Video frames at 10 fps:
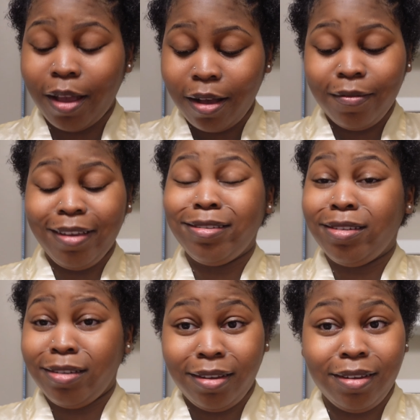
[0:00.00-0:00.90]

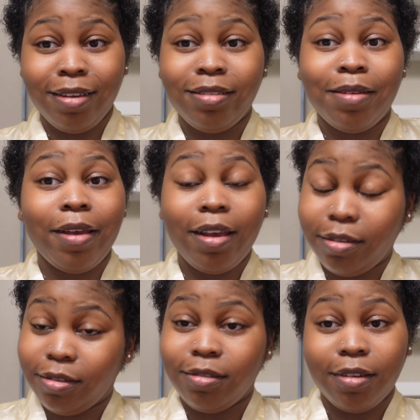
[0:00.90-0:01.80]
Obviously, because I'm
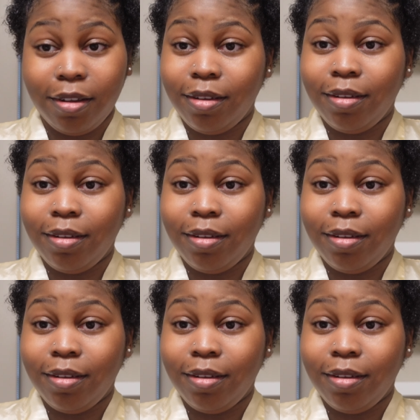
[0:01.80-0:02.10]
extra.